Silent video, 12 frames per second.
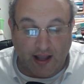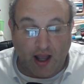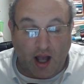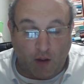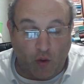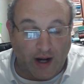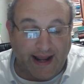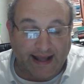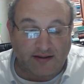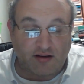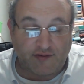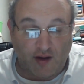On one
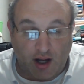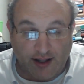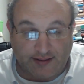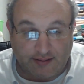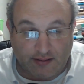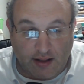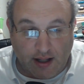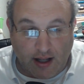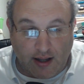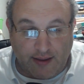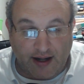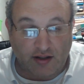hand, you'll find
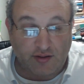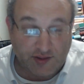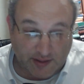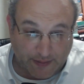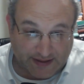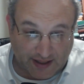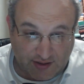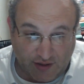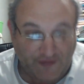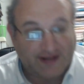that he'll use the Piskei Tshuva.